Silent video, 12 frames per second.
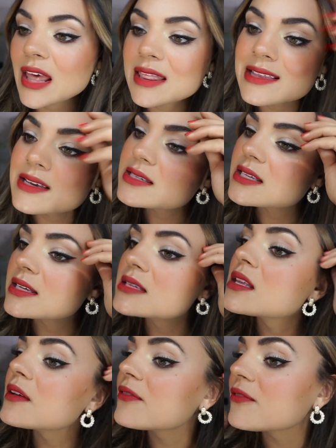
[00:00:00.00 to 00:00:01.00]
This
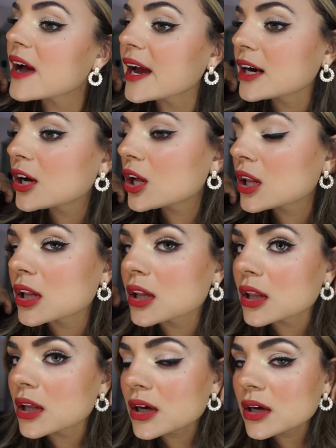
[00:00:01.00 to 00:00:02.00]
is the final
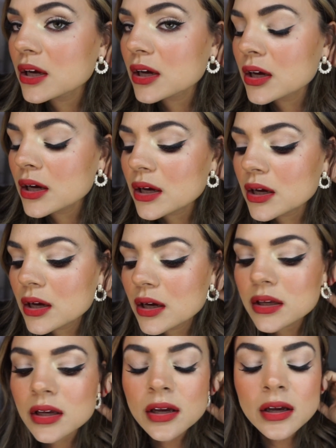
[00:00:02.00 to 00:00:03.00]

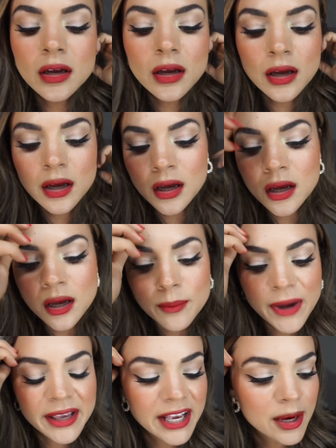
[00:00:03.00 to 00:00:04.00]
look.
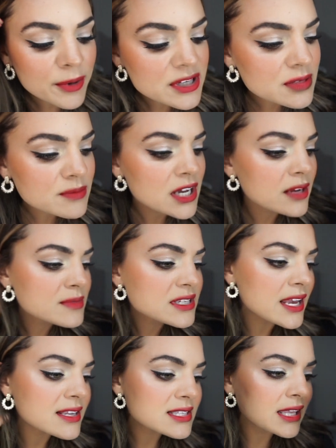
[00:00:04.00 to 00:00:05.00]
My camera sometimes
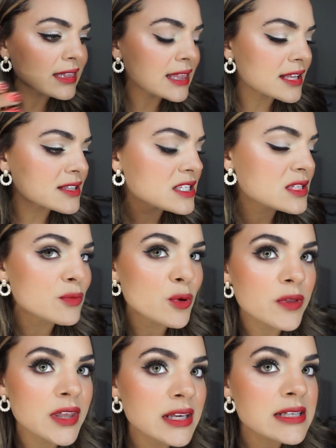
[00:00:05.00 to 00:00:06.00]
has like that
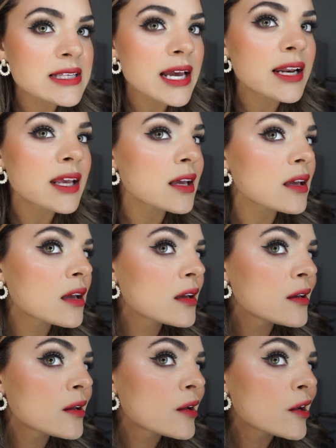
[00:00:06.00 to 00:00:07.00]
smoothing setting.
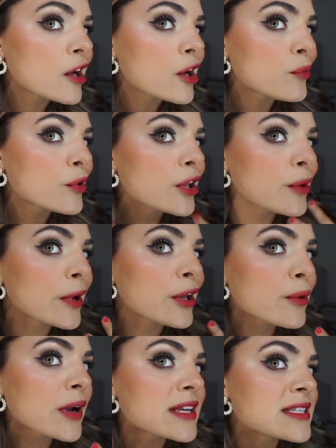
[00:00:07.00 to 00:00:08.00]
I really want
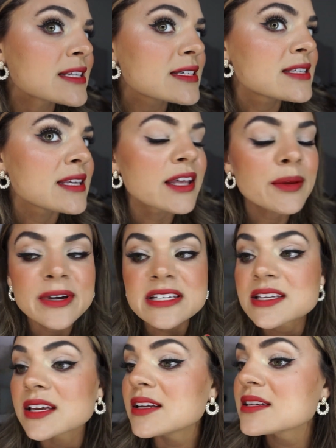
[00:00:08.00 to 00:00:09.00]
you guys to see, like, my
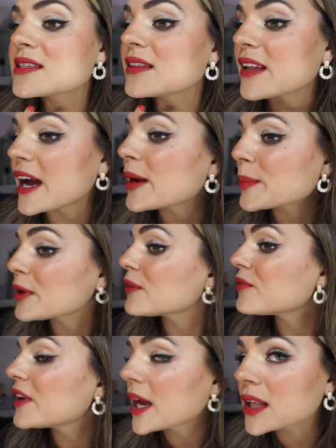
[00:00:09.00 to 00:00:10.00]
skin is not
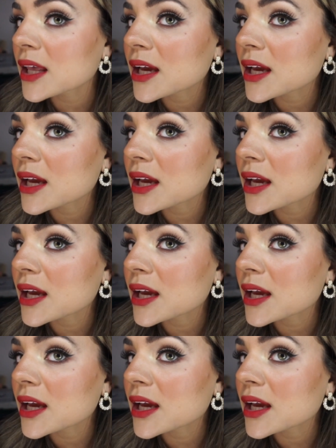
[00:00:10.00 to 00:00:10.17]
perfect.